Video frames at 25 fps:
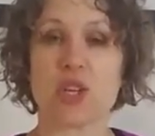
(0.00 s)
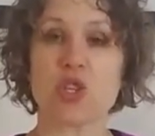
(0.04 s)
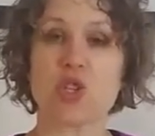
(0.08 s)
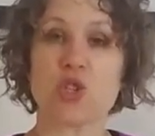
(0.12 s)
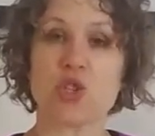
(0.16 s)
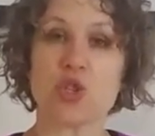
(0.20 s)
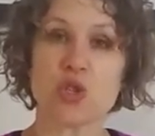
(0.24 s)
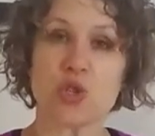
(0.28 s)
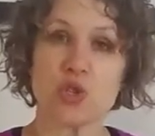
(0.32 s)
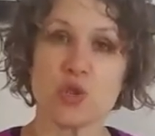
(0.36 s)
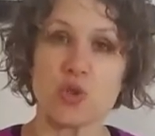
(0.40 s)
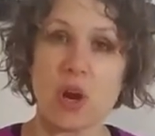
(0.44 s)

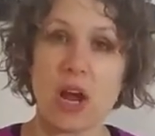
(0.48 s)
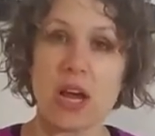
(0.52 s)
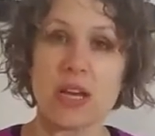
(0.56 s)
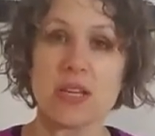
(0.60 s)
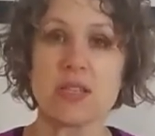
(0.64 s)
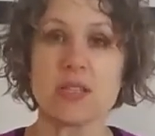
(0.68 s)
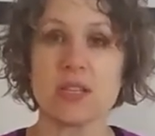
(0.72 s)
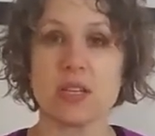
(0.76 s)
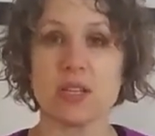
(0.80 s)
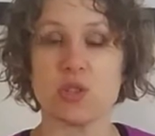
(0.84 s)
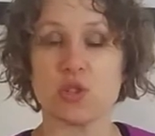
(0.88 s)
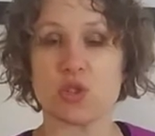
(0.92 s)

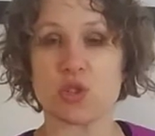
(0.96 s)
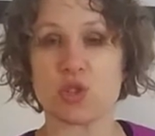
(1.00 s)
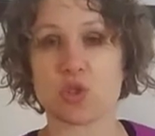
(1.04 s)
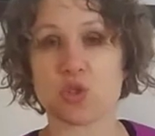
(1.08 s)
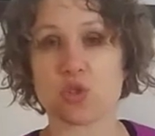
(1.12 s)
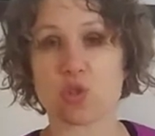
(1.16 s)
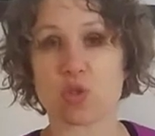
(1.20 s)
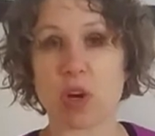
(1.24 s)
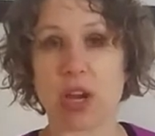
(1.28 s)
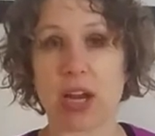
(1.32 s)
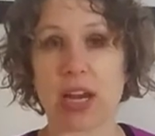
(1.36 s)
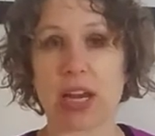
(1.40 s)
stress and
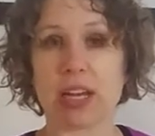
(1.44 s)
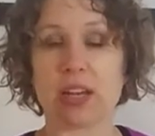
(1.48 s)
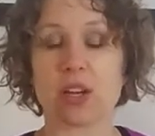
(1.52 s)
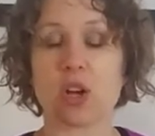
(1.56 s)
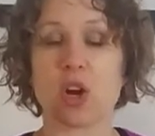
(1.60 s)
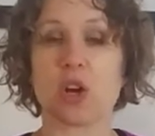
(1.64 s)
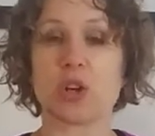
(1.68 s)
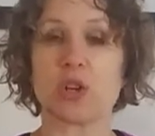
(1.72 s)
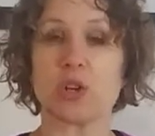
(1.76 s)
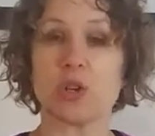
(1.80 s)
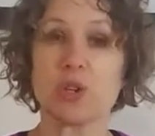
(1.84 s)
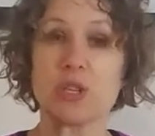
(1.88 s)
strain
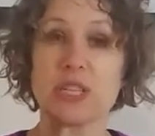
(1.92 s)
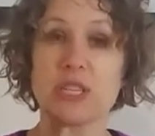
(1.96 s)
on your